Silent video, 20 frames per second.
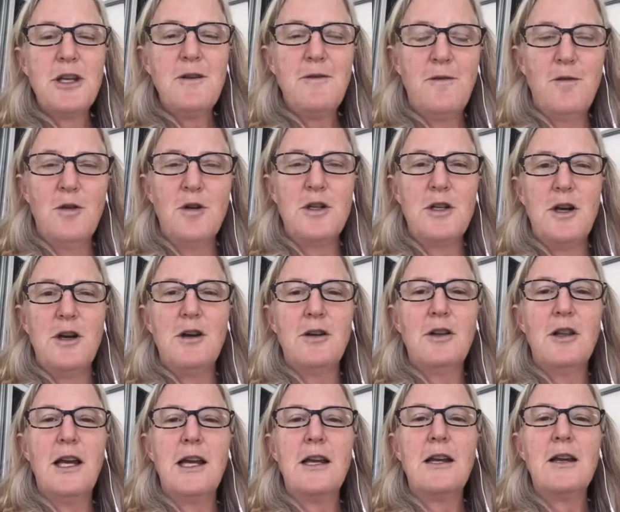for a dog
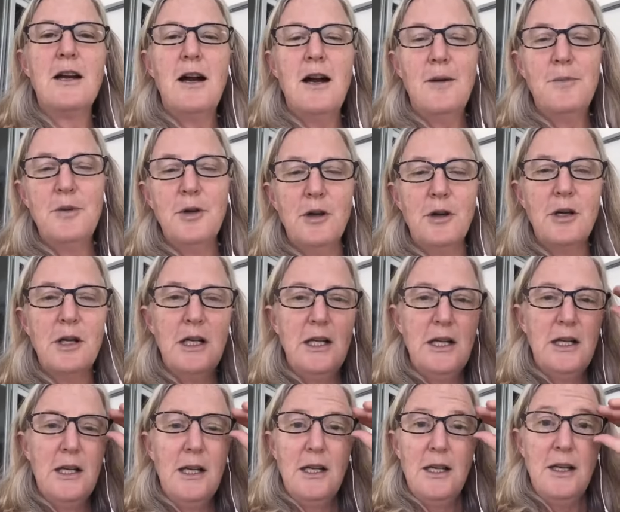like Copper
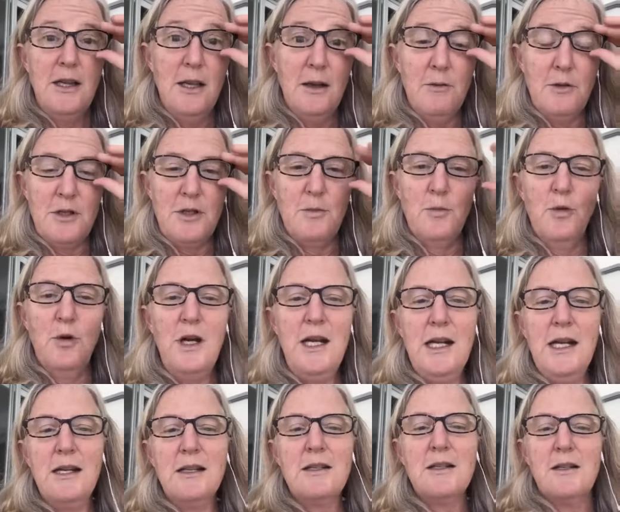that was a
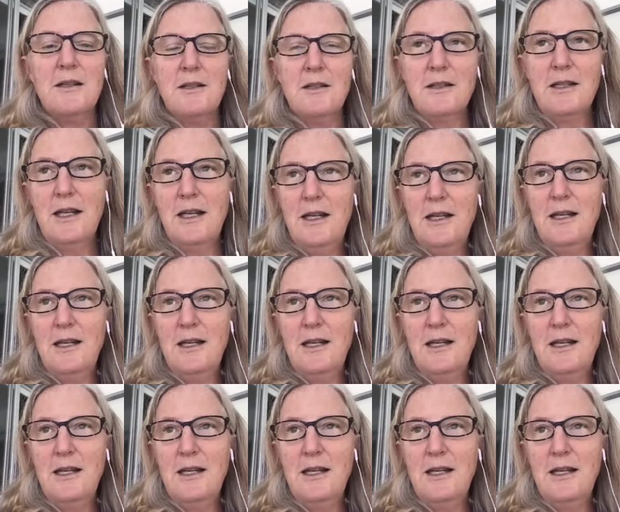breeding dog.